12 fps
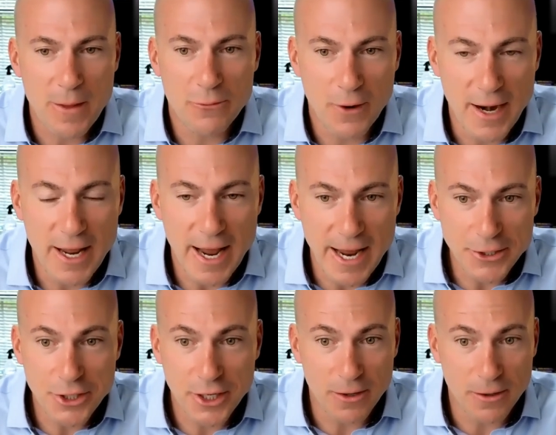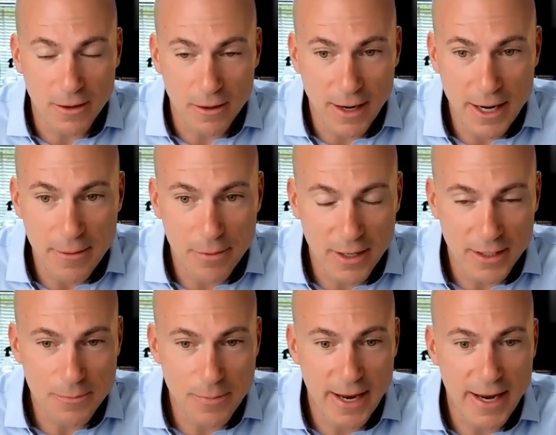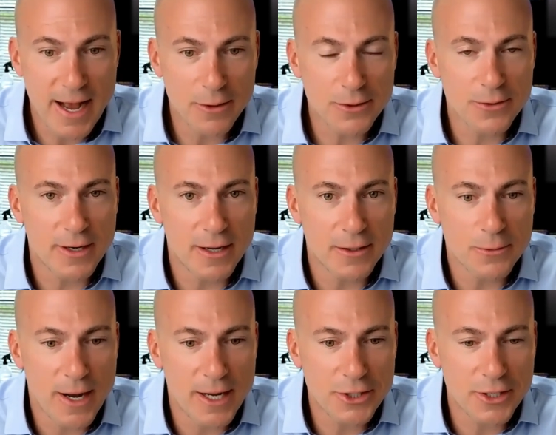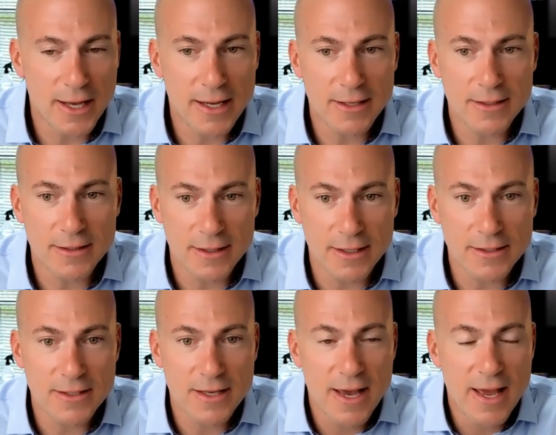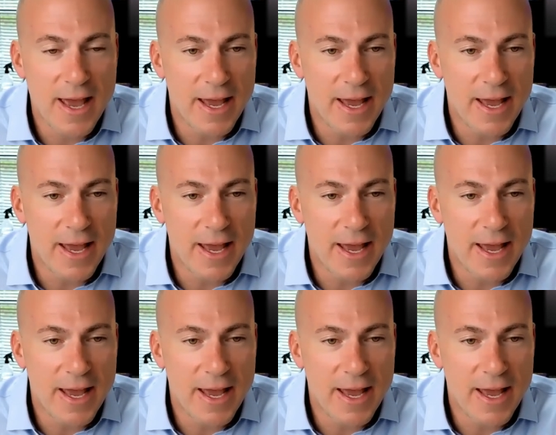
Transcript: and for any agent or, or anybody that's buying a house right now that's watching that this